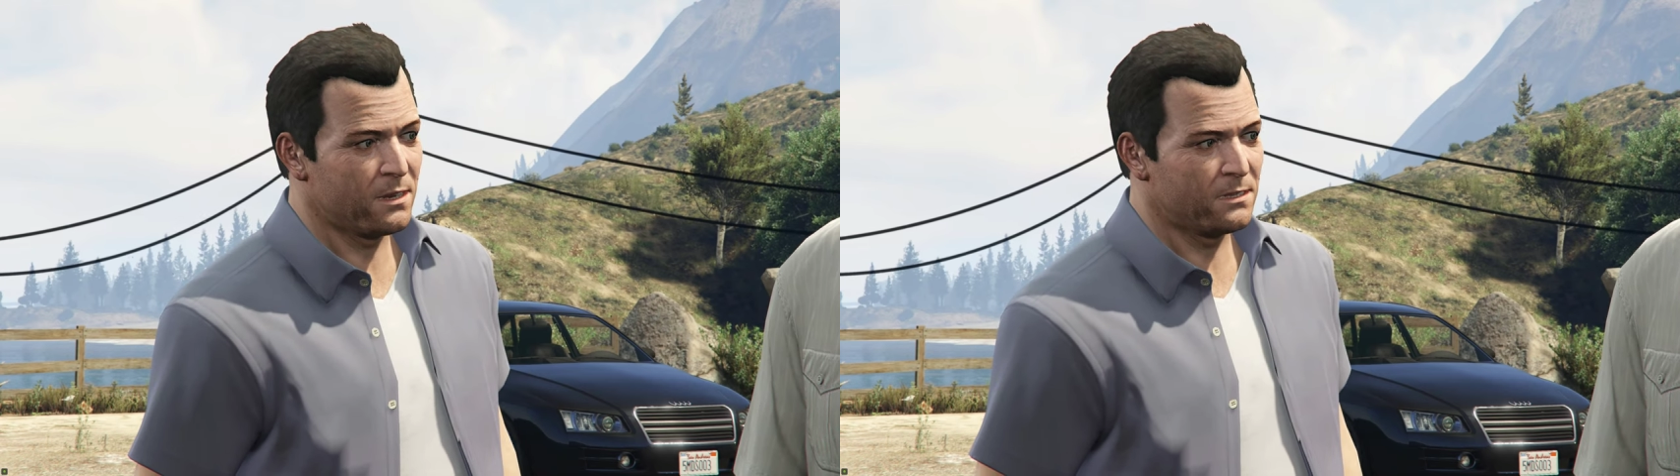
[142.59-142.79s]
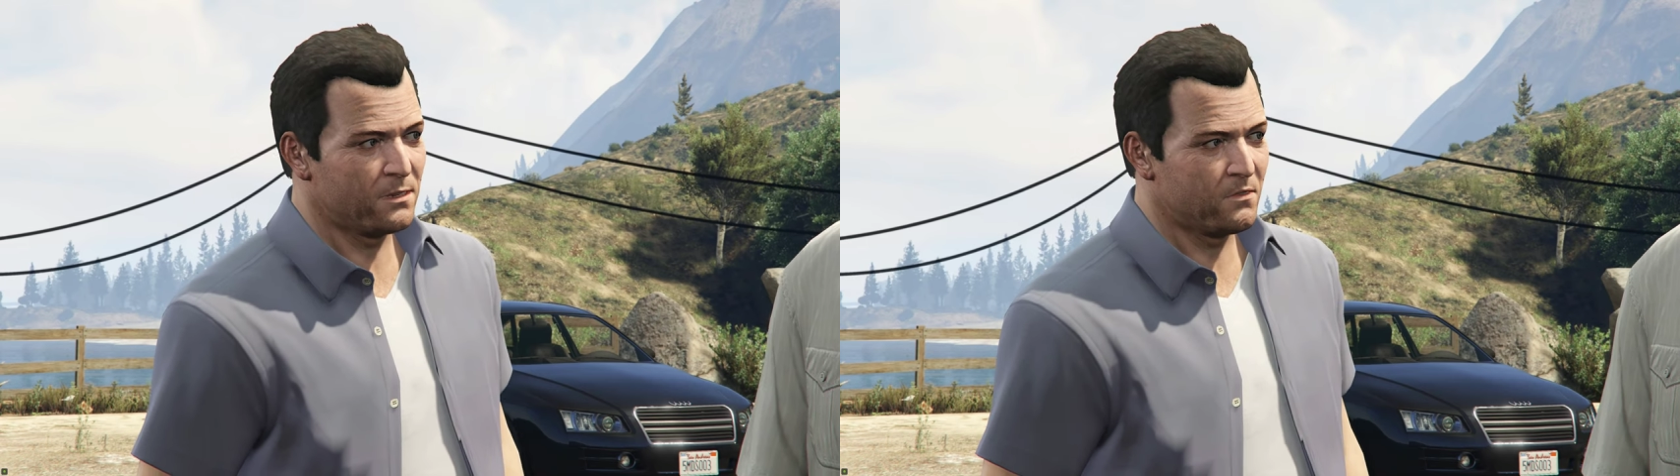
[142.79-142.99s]

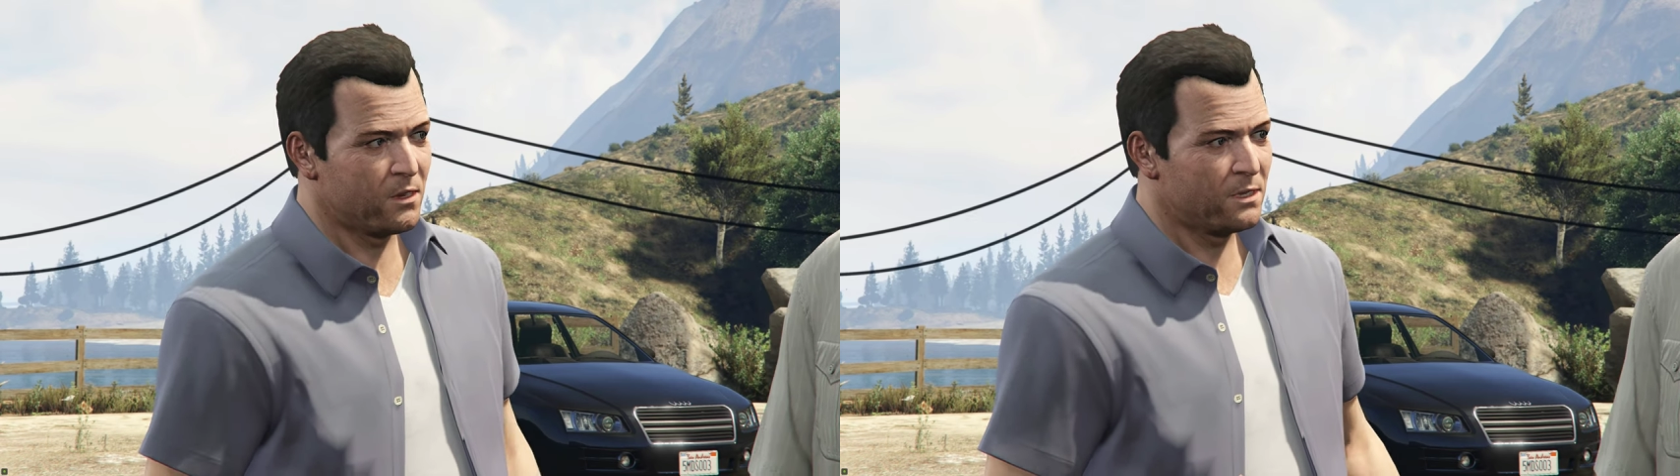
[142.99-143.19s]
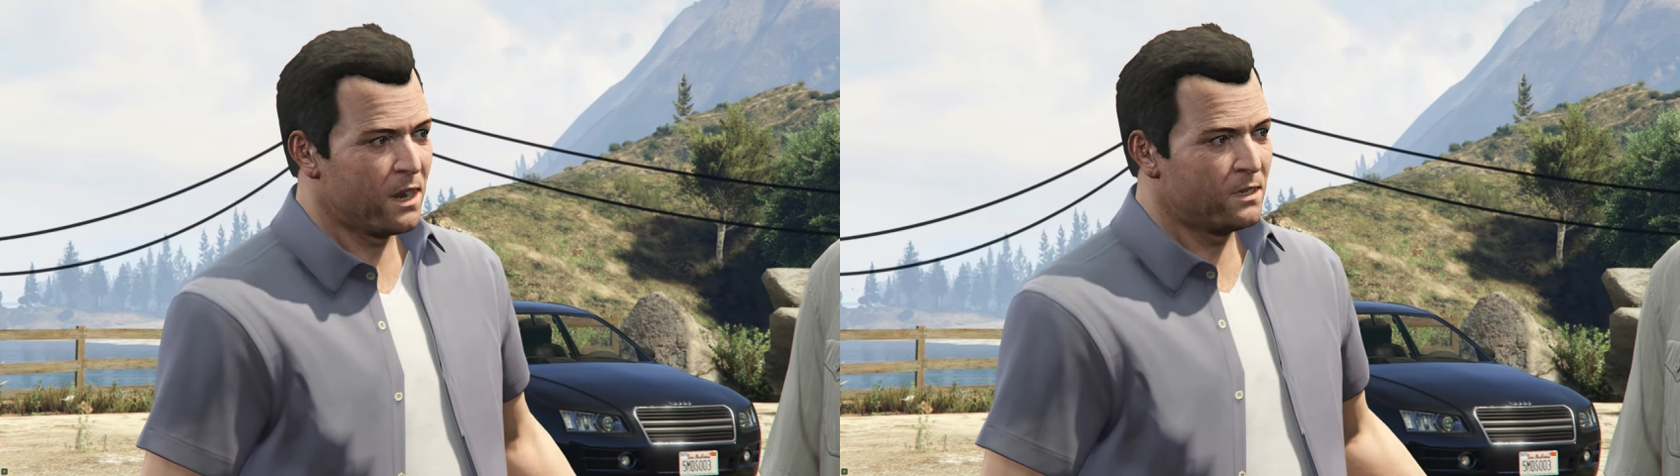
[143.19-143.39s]

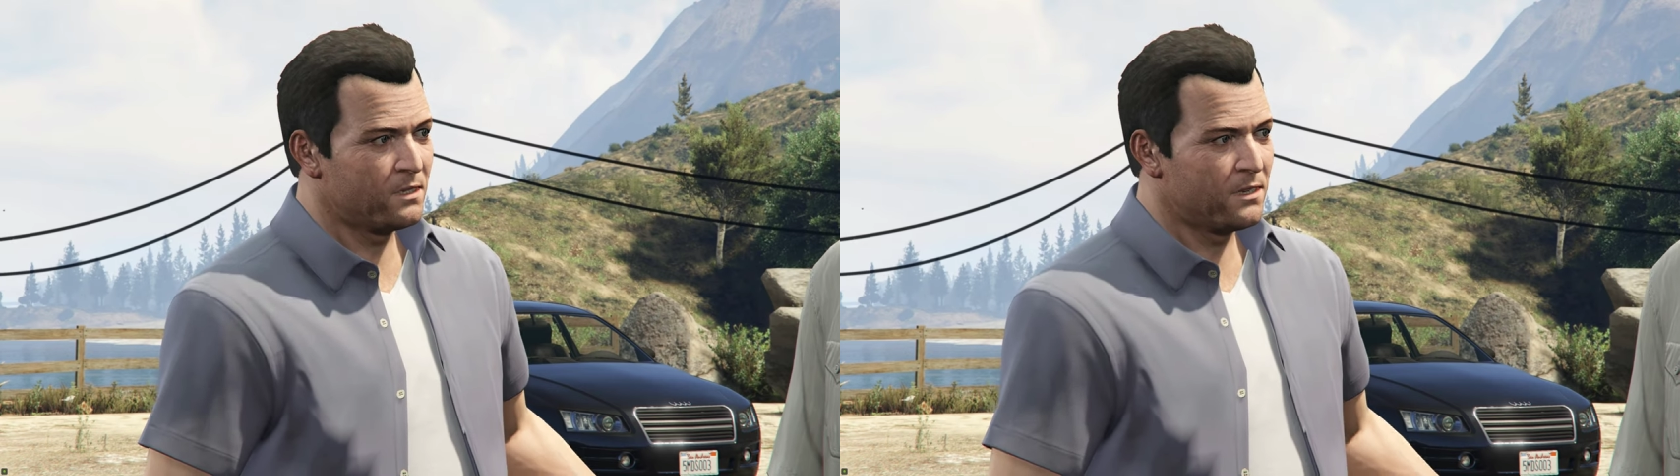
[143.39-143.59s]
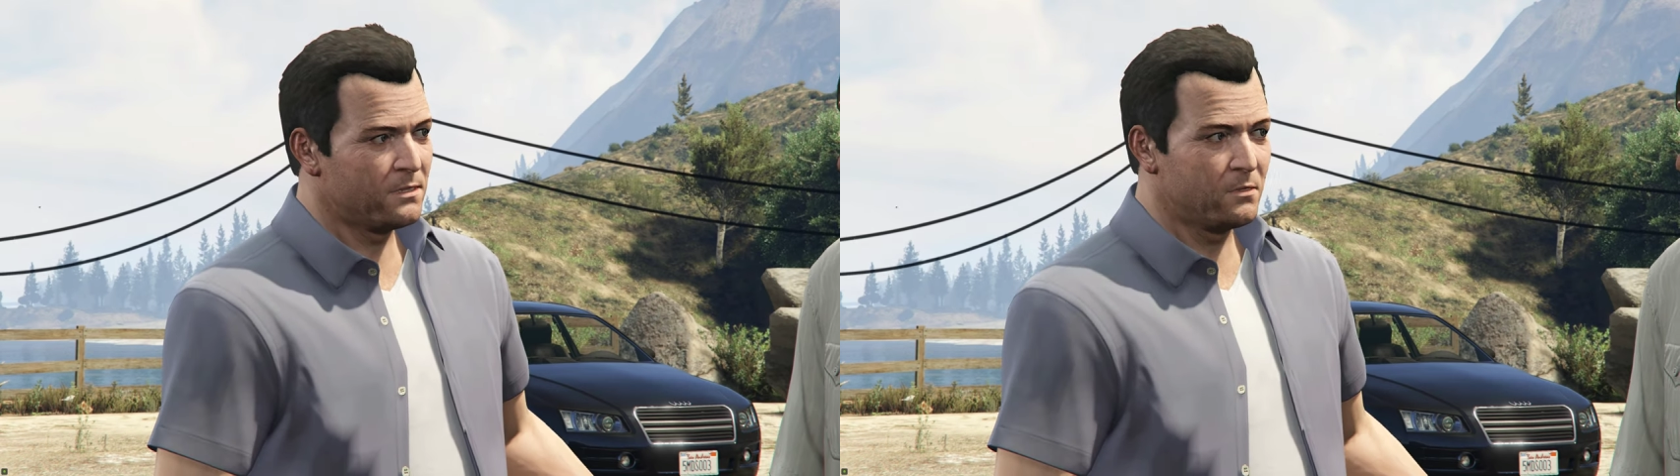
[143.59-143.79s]

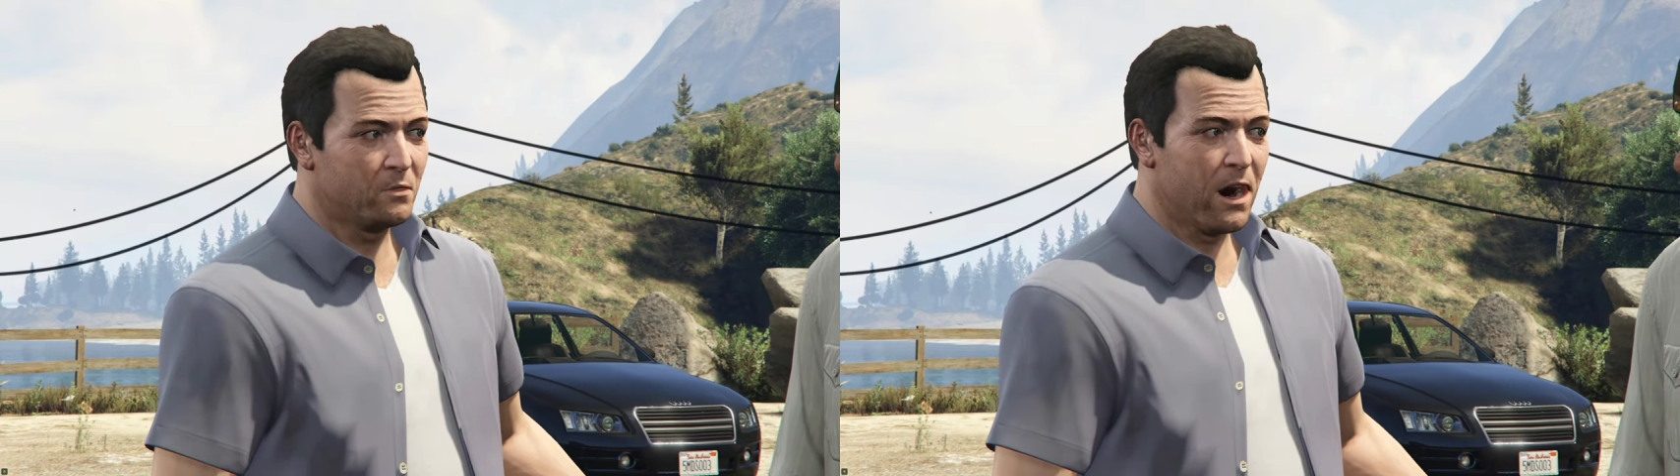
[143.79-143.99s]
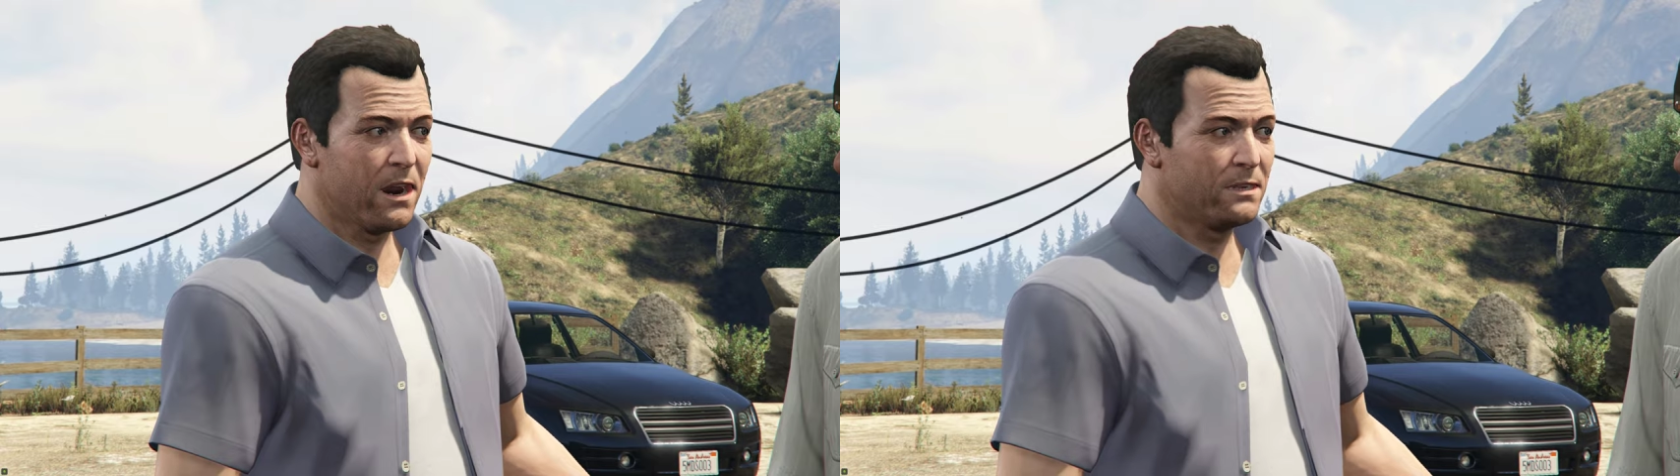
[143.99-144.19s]
Civilization's
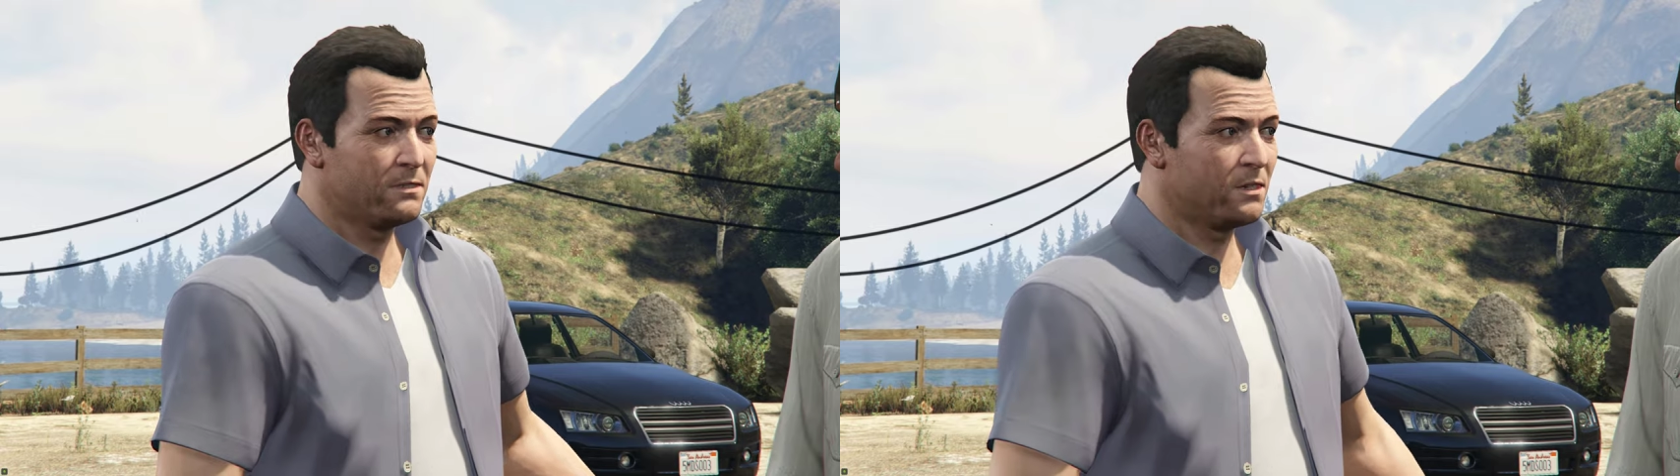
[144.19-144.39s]
greatest